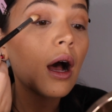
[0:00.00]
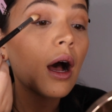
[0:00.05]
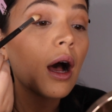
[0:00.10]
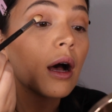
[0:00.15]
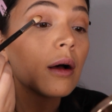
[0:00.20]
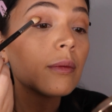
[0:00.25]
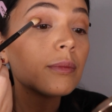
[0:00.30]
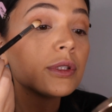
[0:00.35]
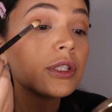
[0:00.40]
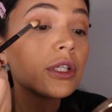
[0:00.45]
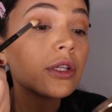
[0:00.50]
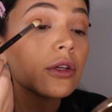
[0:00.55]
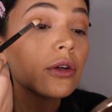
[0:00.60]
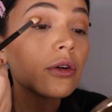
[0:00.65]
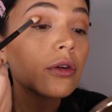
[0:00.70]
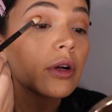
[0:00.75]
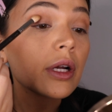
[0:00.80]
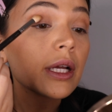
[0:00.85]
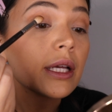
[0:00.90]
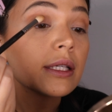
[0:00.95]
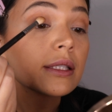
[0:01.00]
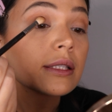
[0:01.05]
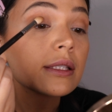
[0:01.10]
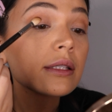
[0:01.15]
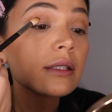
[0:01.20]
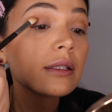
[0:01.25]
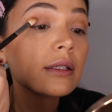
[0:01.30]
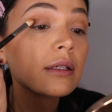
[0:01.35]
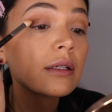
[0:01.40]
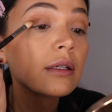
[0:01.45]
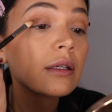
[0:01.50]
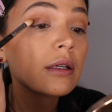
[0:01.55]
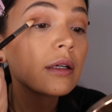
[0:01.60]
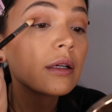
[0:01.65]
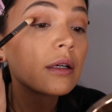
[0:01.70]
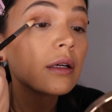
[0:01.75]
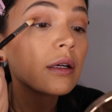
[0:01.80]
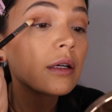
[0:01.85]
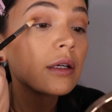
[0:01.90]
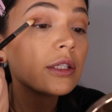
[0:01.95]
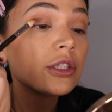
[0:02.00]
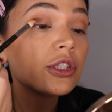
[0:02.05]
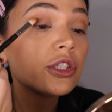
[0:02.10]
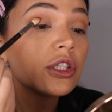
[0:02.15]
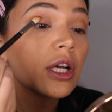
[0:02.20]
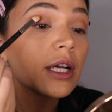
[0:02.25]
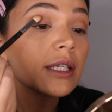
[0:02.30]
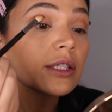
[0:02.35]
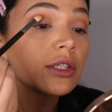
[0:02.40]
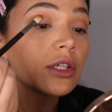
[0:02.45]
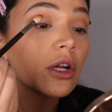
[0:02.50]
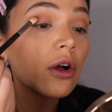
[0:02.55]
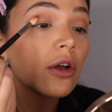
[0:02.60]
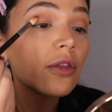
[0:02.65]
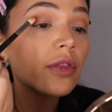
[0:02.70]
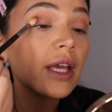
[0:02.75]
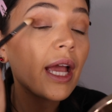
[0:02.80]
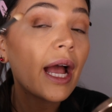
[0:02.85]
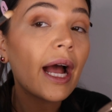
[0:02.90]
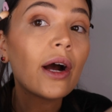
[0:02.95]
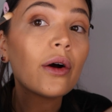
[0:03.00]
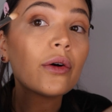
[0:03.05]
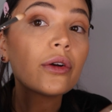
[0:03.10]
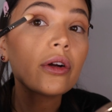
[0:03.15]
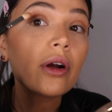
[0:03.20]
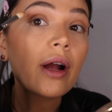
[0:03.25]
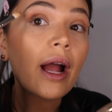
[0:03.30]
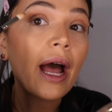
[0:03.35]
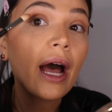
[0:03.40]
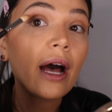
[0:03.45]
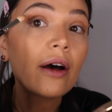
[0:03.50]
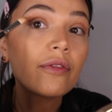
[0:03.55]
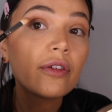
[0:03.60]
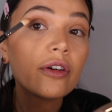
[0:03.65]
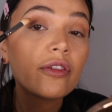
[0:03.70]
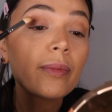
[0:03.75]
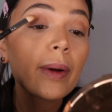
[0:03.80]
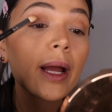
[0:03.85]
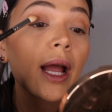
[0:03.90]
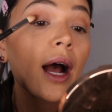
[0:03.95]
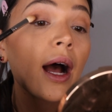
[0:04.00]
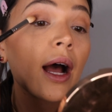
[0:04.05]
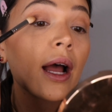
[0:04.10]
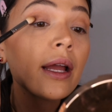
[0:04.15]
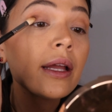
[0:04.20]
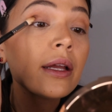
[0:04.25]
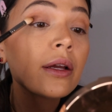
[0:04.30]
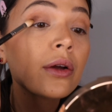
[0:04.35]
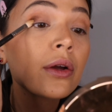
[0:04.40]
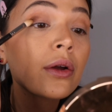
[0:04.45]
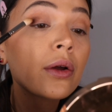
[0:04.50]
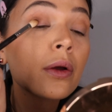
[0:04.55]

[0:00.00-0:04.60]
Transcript: up to the crease, just on the outer half of my eye.